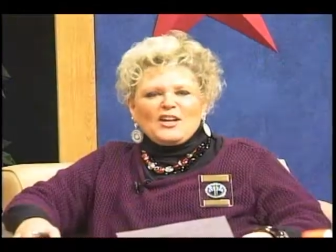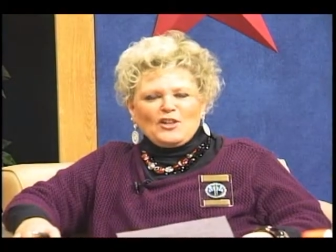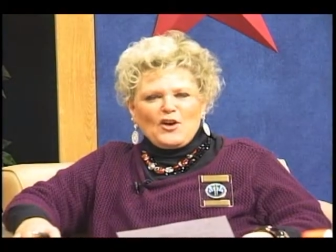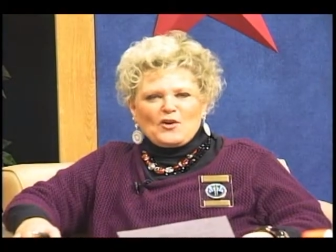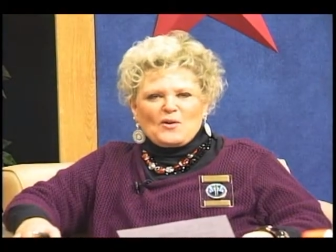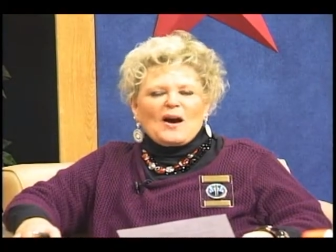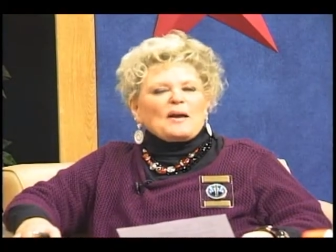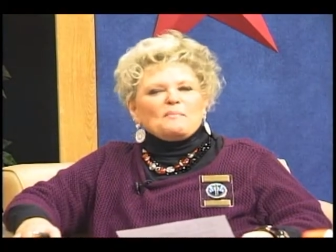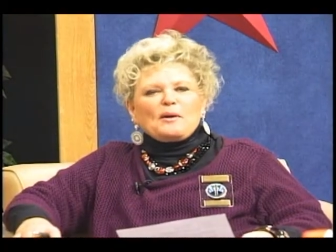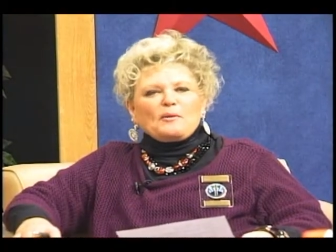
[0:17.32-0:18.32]
Hello,
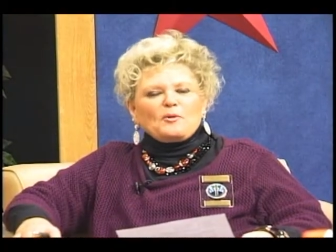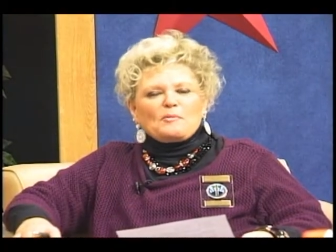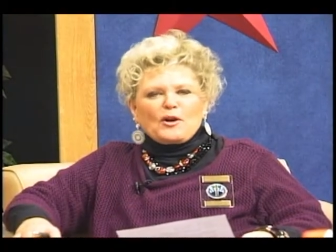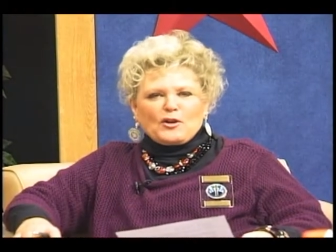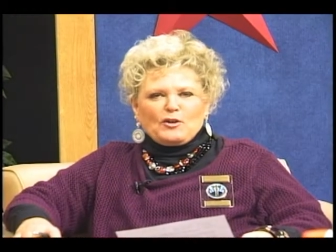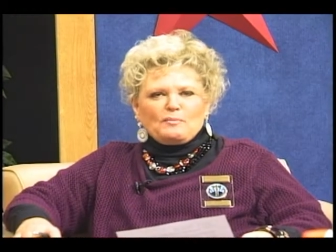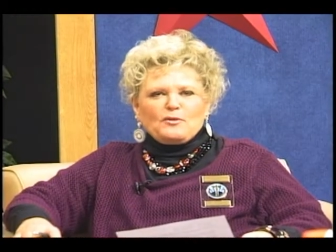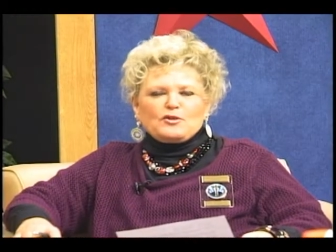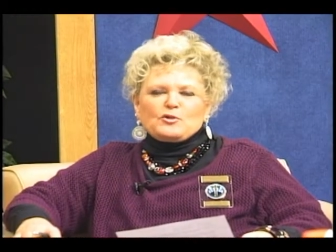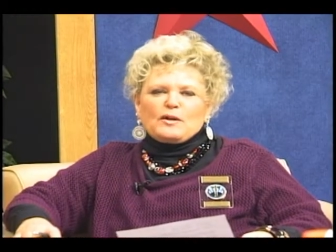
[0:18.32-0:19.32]
I'm Barbara
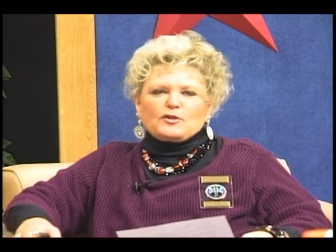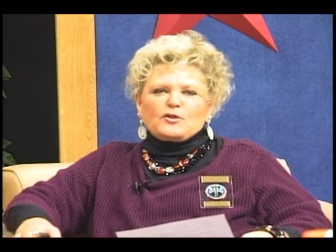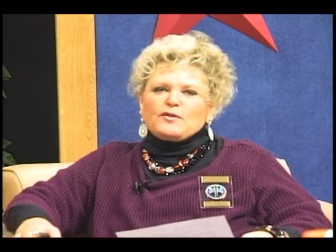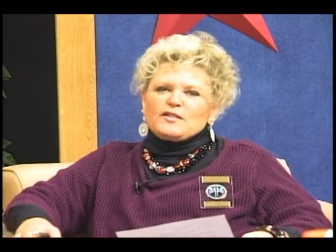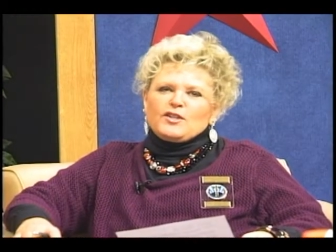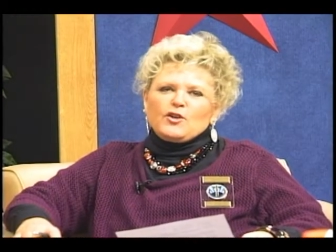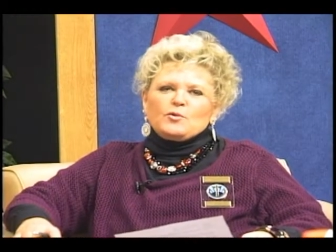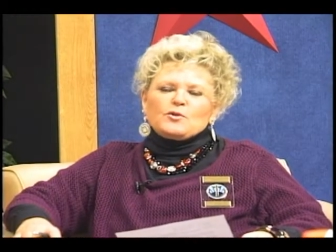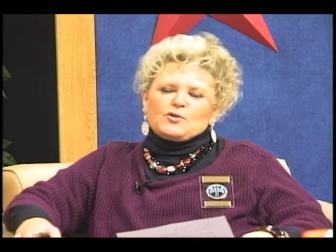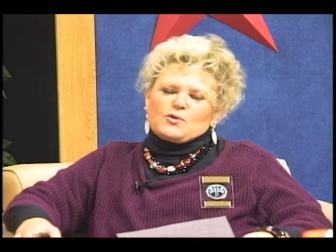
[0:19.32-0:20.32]
Markham, the Director of the
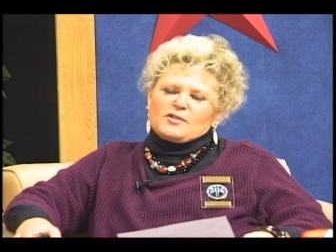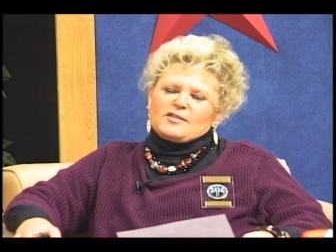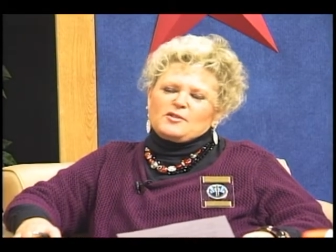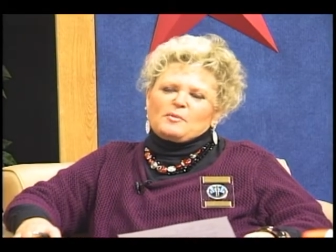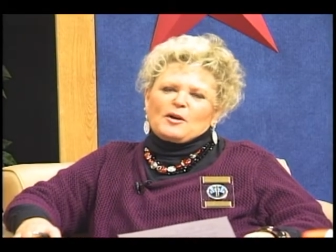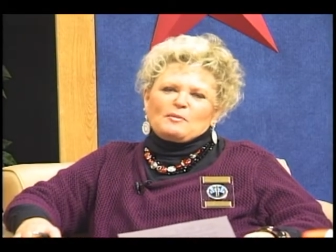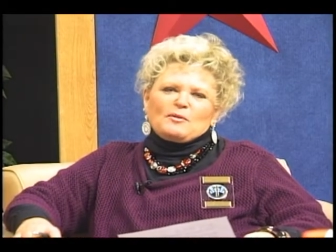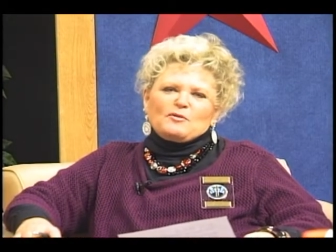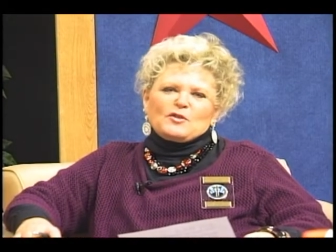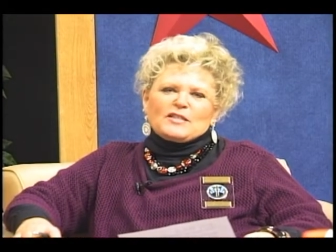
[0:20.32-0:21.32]
Senior Resources
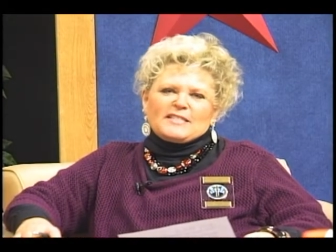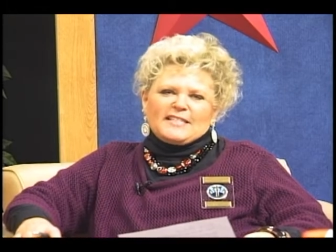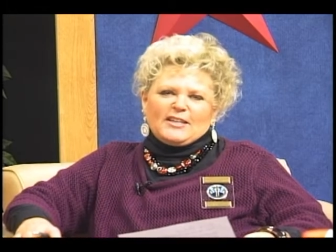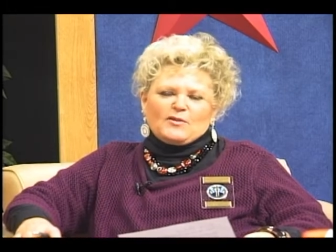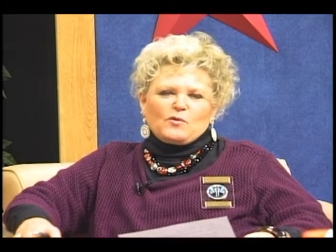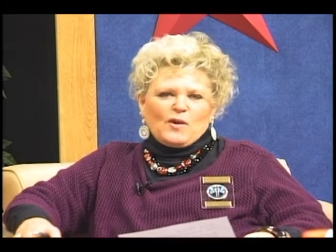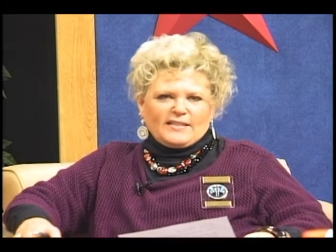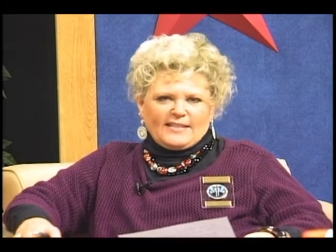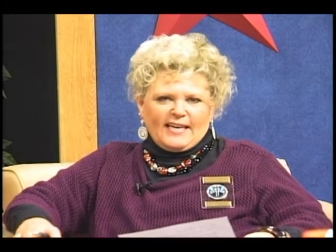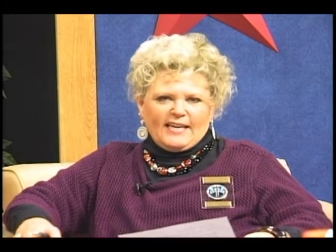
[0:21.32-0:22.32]
Department for the City of
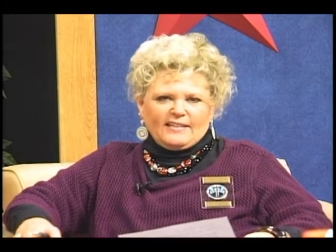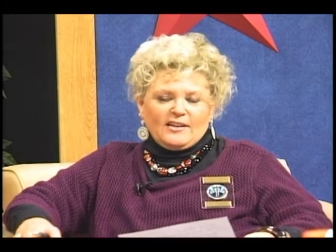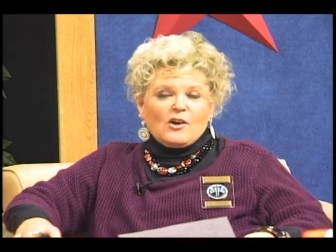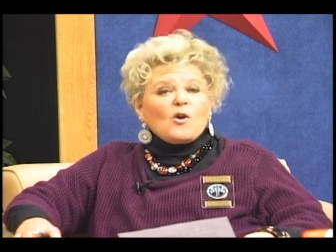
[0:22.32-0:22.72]
Westland.